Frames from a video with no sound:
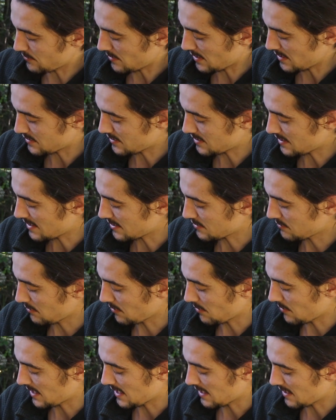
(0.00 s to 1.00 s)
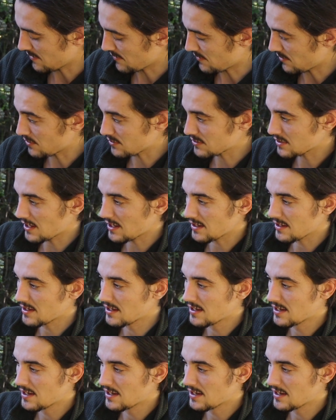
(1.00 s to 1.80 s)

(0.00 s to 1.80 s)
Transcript: ones, and that's what we're here for. So